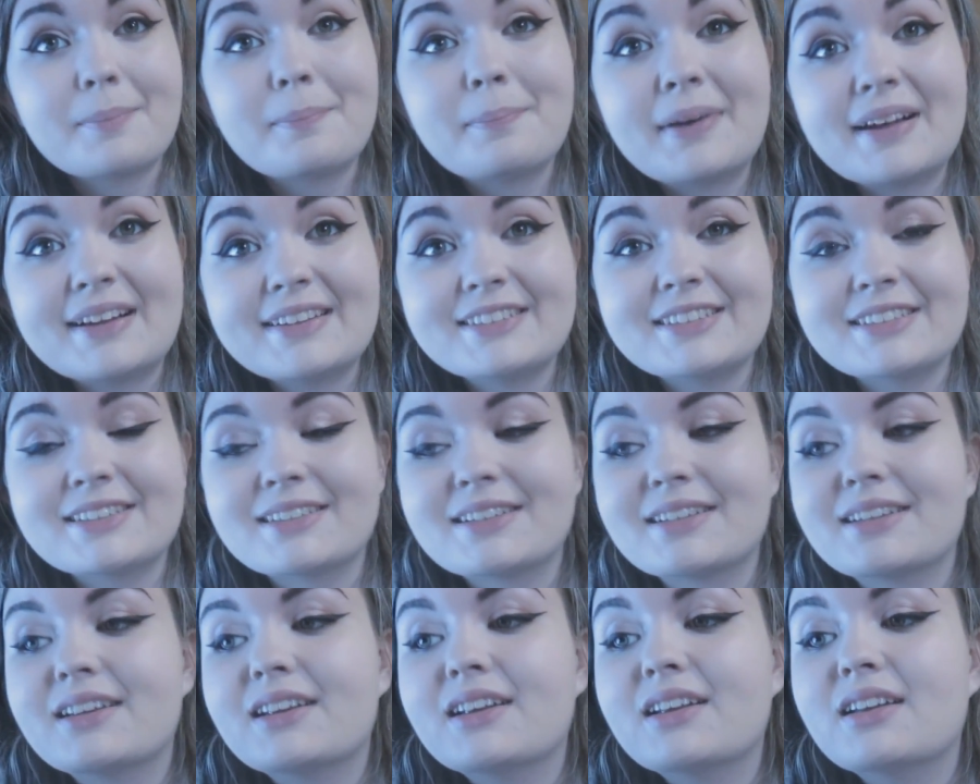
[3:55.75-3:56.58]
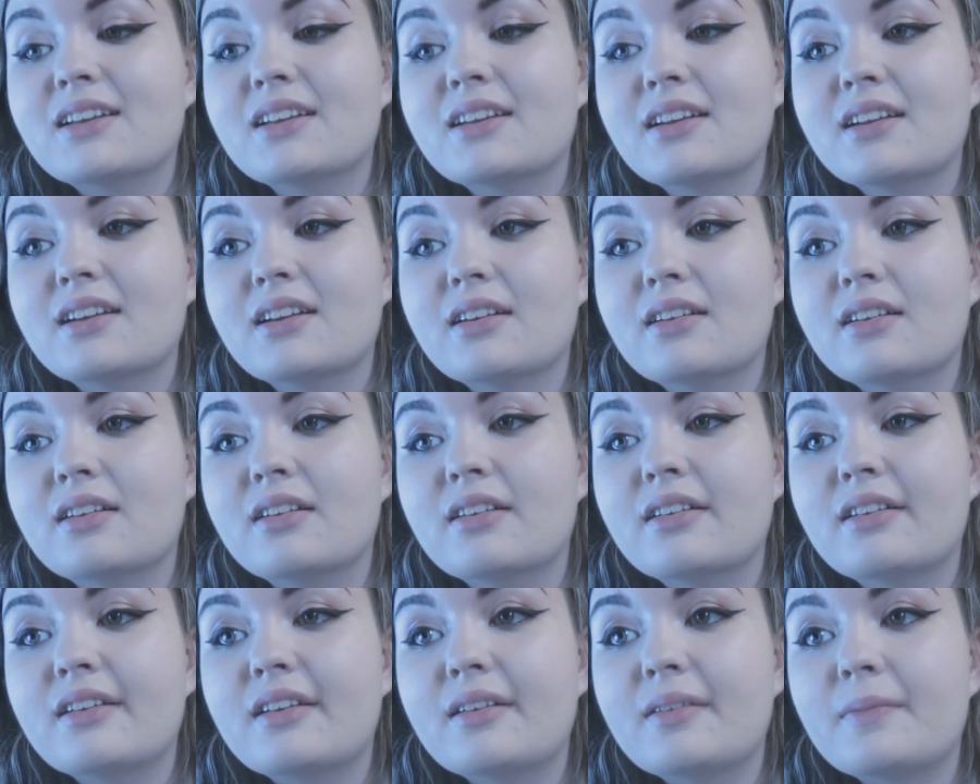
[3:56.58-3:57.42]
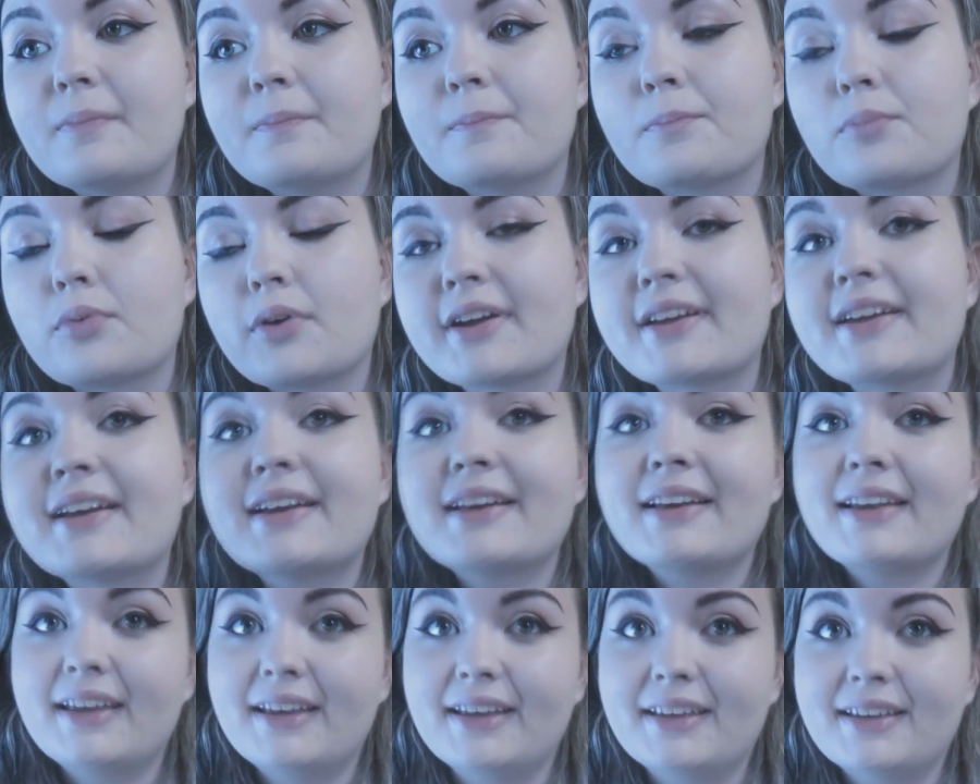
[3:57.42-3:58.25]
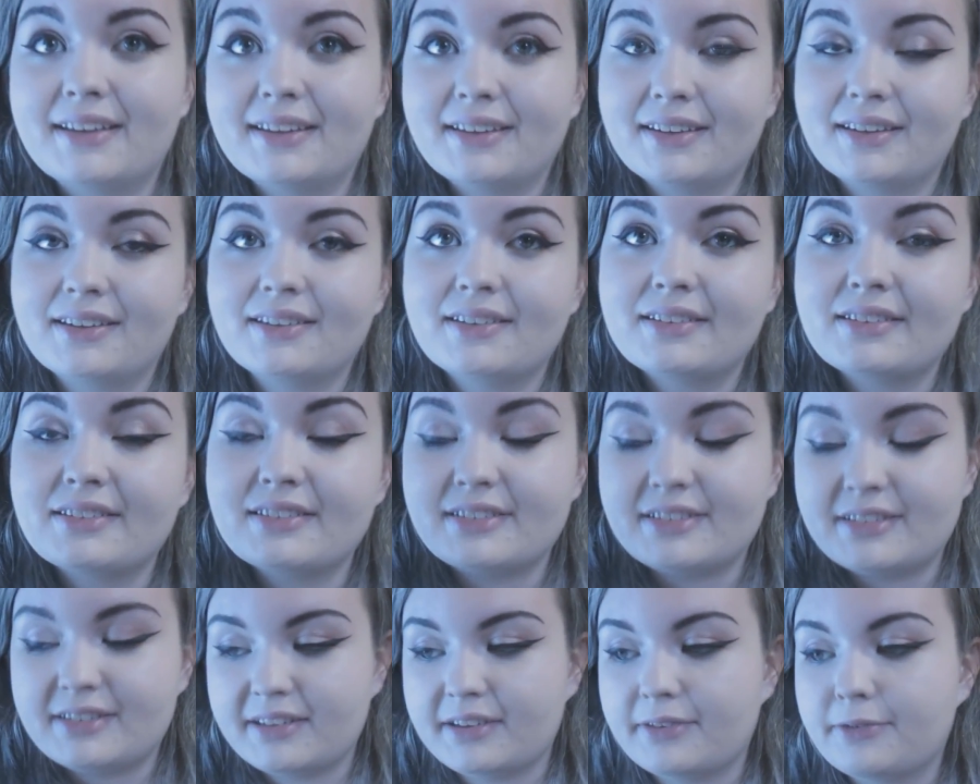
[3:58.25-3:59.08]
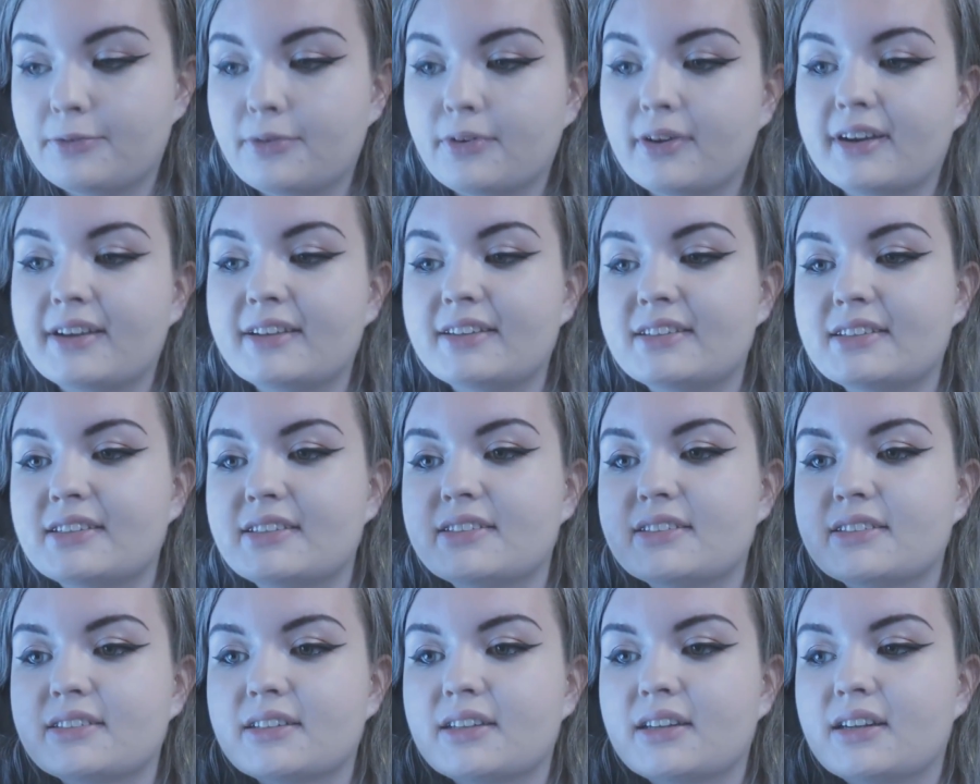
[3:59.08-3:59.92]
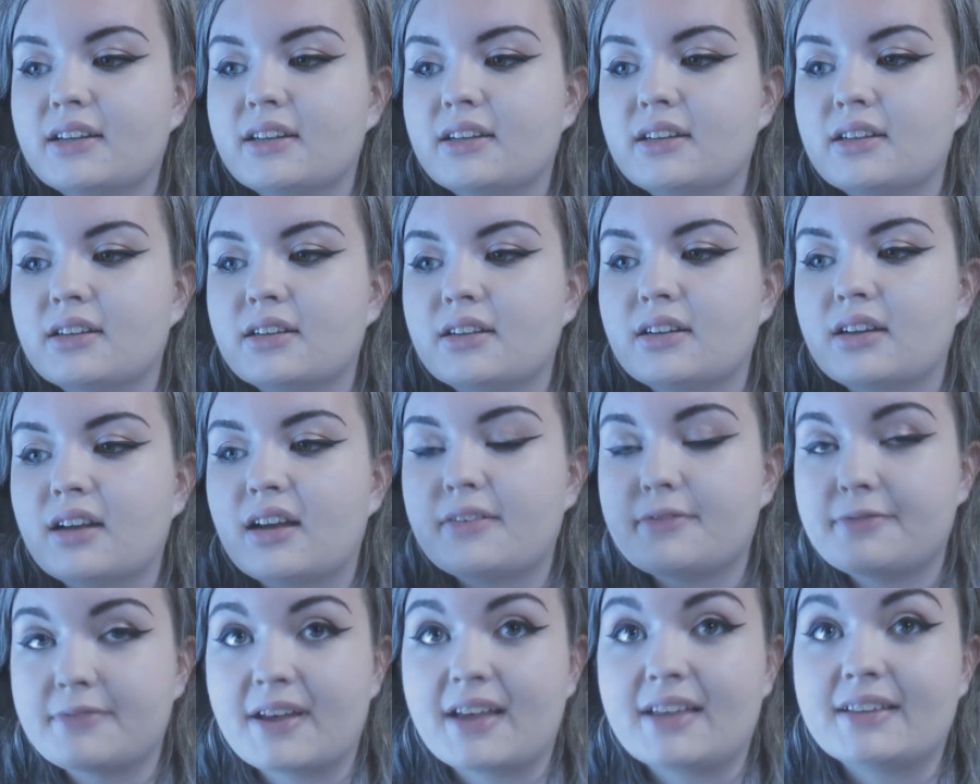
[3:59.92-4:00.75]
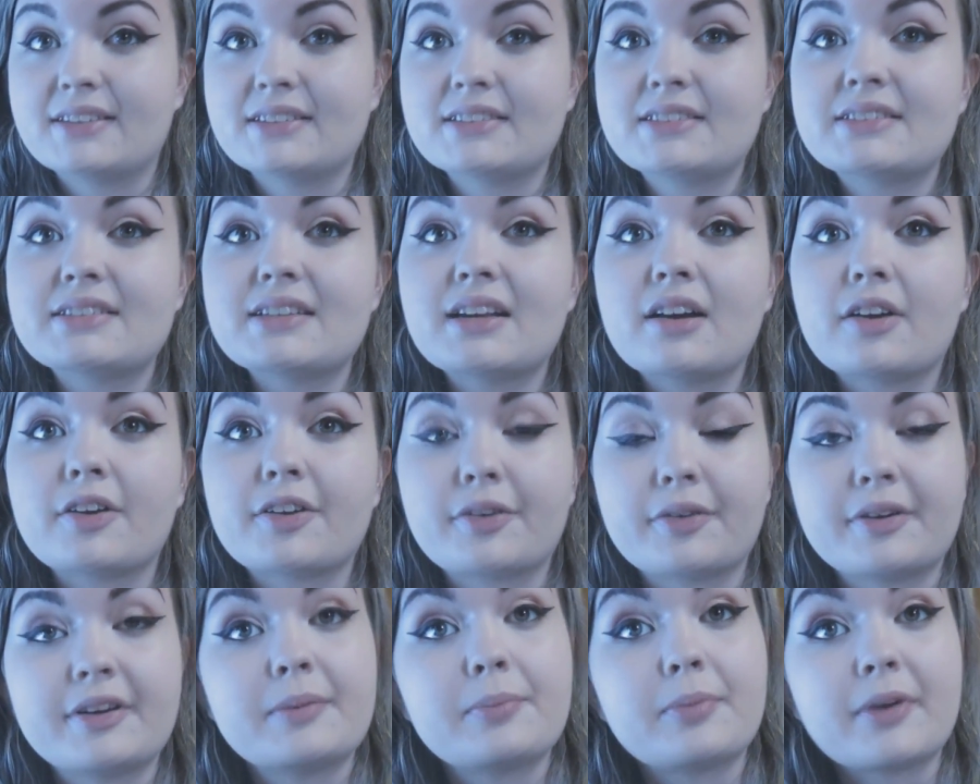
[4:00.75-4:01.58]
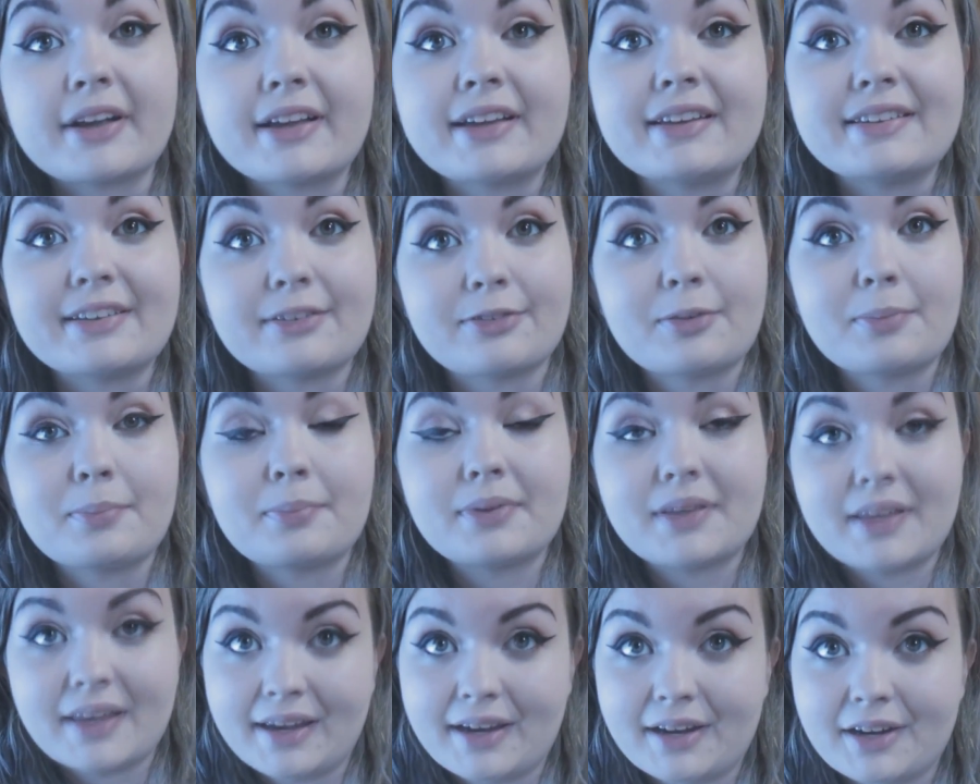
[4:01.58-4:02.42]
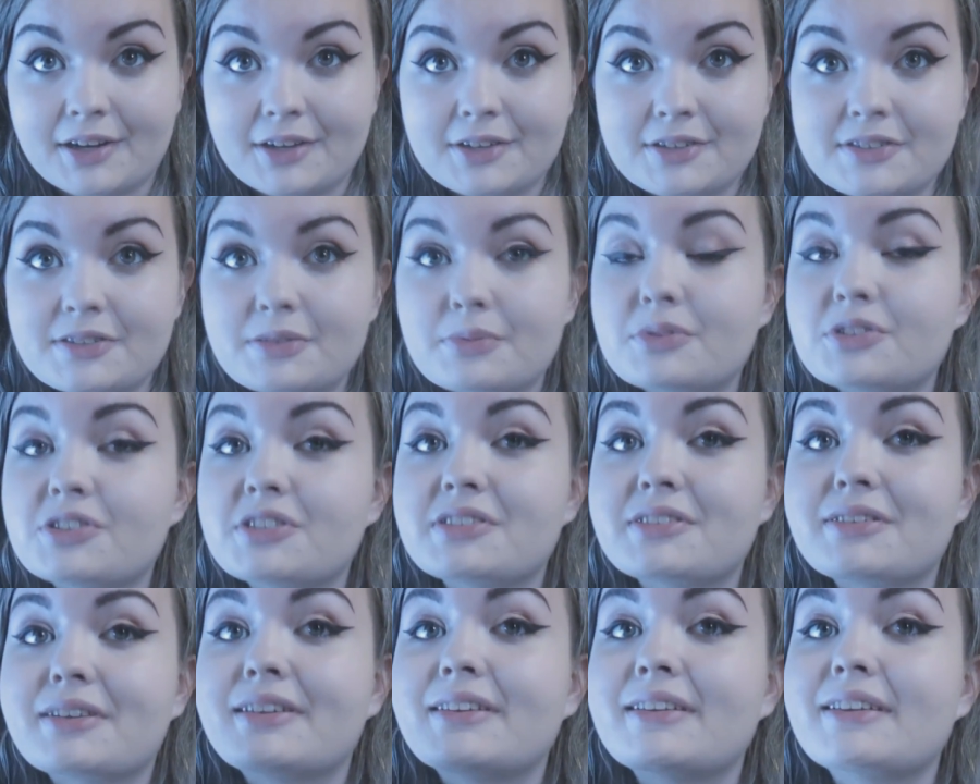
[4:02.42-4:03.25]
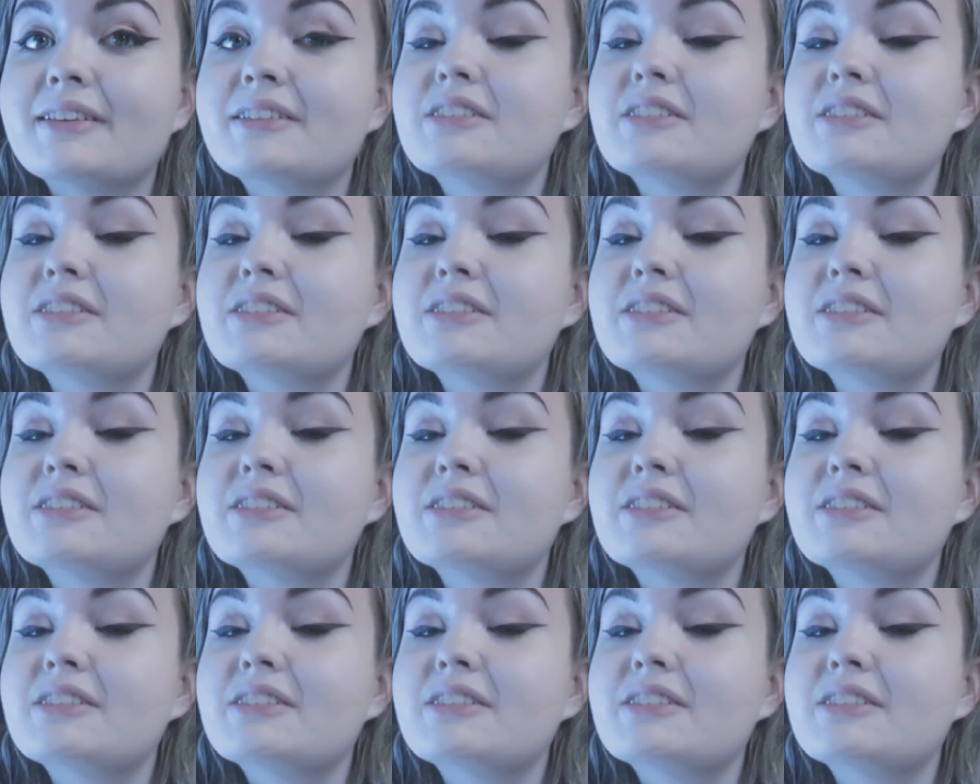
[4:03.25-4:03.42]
But bringing in different events are going to bring in different players, which is going to